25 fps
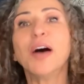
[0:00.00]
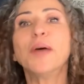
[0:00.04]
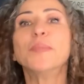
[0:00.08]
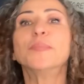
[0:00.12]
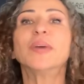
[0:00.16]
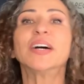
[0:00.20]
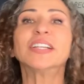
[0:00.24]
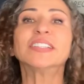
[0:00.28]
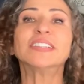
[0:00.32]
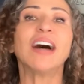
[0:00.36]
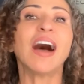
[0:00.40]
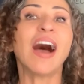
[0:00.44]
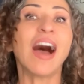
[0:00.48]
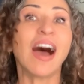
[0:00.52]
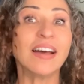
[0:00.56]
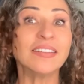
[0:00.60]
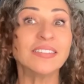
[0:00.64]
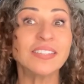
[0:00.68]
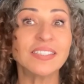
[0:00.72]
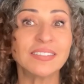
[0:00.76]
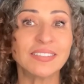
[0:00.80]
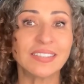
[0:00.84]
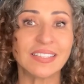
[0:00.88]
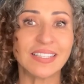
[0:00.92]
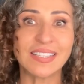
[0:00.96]
but
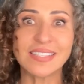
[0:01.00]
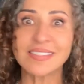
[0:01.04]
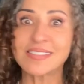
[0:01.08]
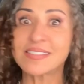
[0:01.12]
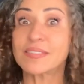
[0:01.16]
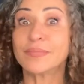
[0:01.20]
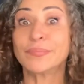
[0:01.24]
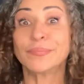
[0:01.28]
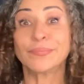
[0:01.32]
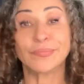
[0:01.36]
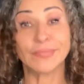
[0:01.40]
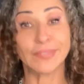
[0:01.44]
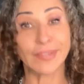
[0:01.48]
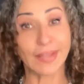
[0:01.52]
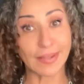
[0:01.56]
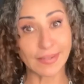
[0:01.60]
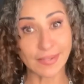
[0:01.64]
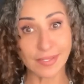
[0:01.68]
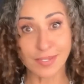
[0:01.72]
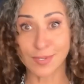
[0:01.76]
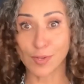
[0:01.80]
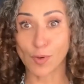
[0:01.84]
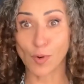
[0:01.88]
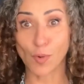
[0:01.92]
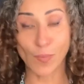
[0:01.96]
other liens,
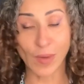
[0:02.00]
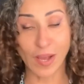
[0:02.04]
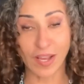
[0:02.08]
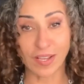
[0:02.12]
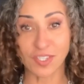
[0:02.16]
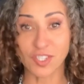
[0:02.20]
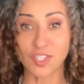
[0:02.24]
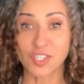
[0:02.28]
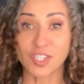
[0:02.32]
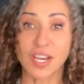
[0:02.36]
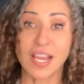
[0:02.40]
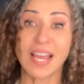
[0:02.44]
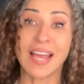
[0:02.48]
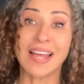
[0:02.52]
not so much.